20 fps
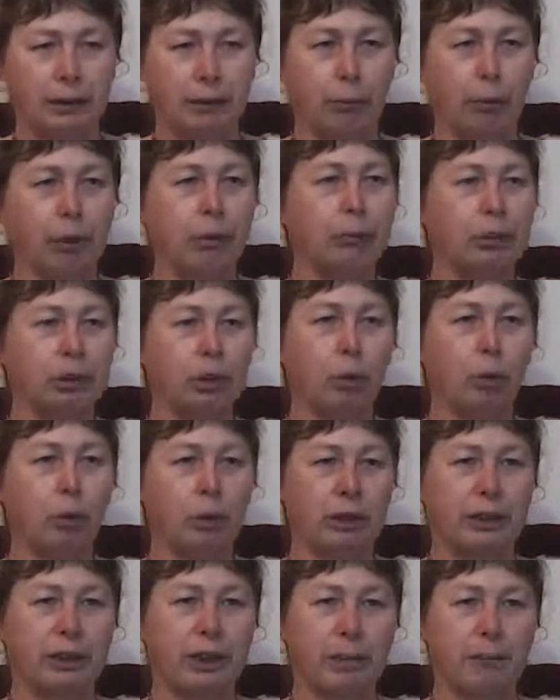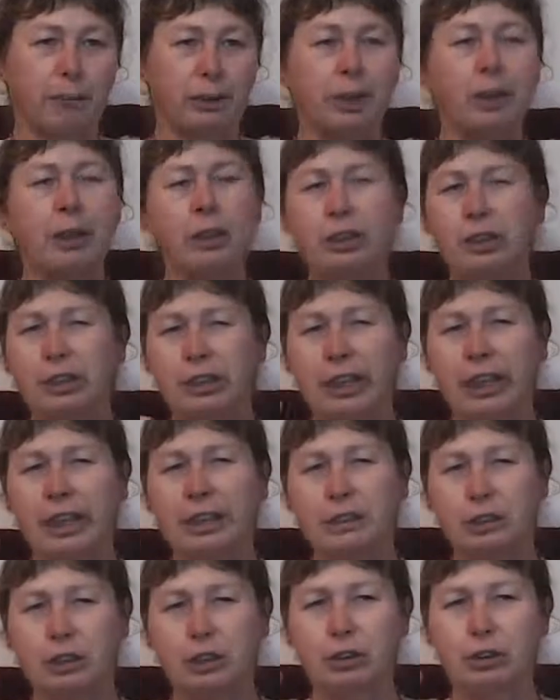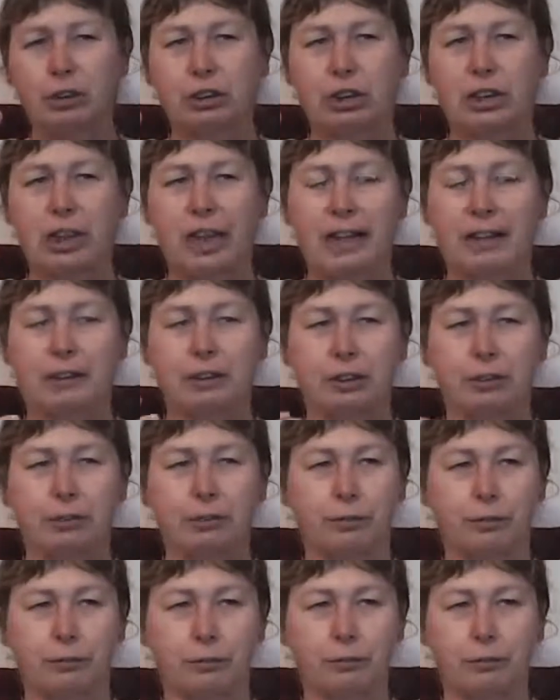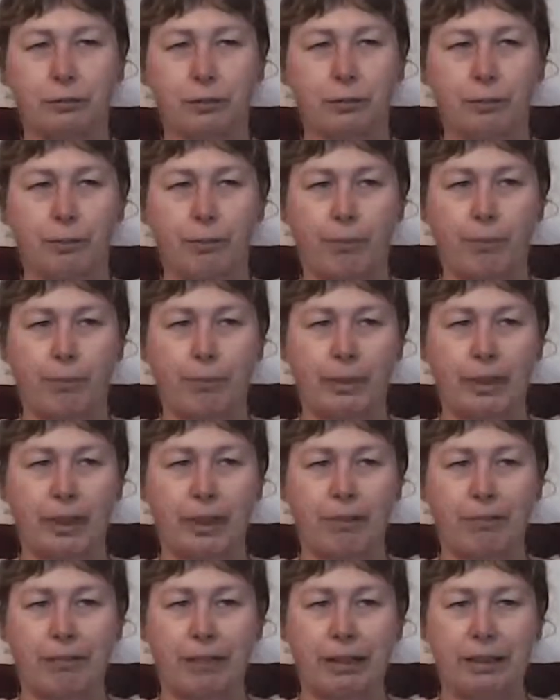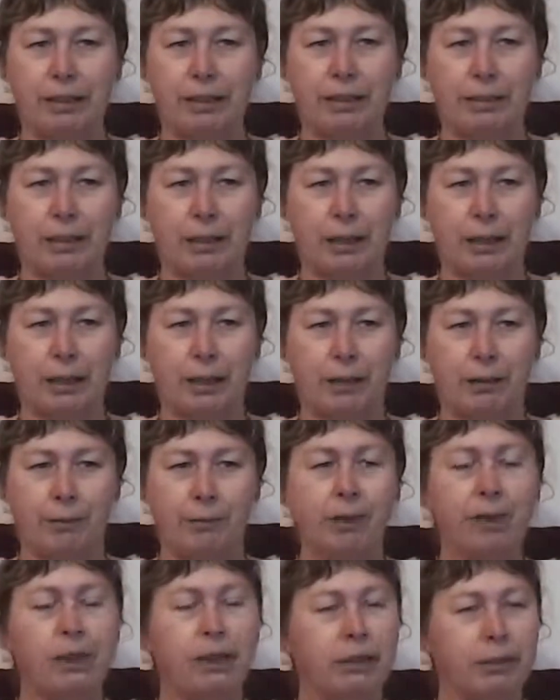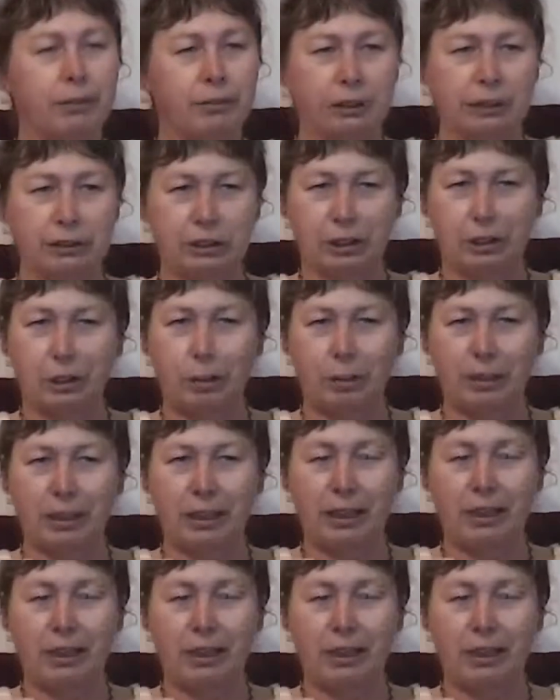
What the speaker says: well, it was an Auckland number. You can choose an out of area. There's a little bit of